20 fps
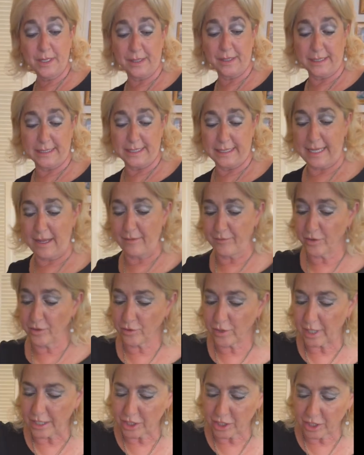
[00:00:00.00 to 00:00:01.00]
I didn't have the
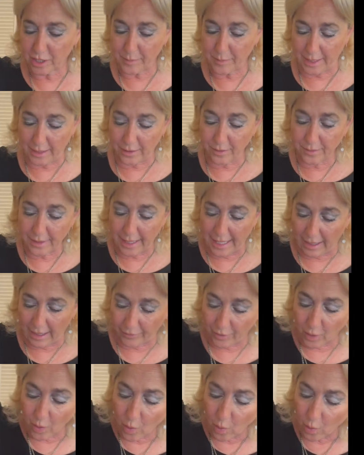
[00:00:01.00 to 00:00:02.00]
crushed tomatoes. I had
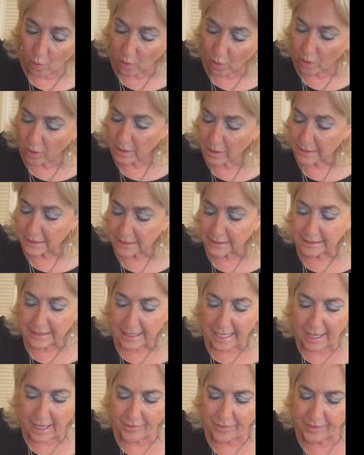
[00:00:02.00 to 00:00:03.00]
the whole,
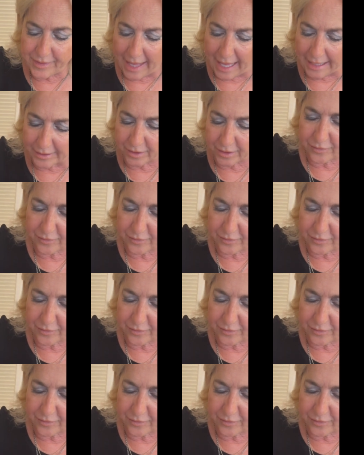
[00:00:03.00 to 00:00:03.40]
and that's